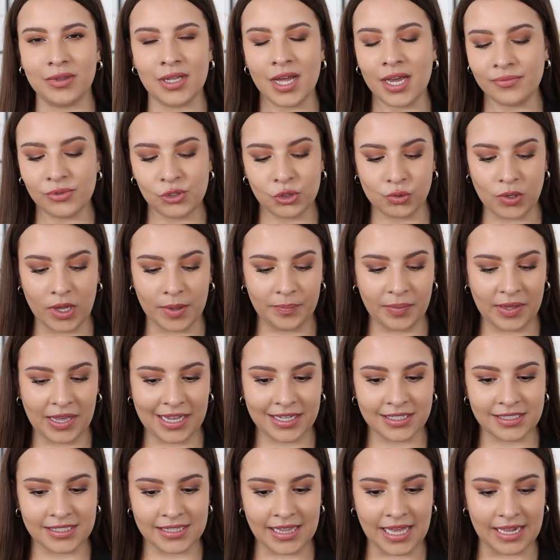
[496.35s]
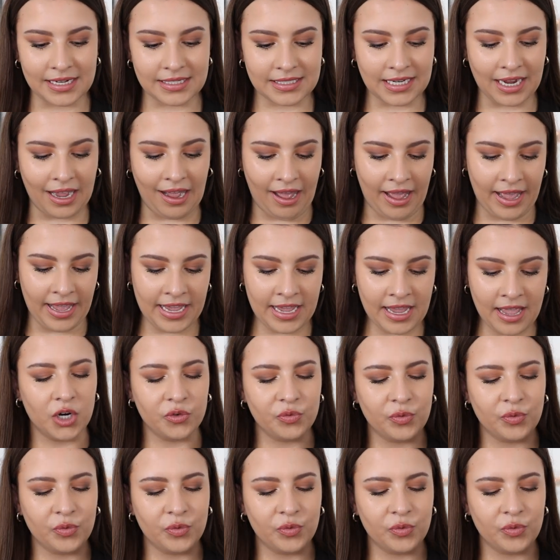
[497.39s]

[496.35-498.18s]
love sweatpants that tie.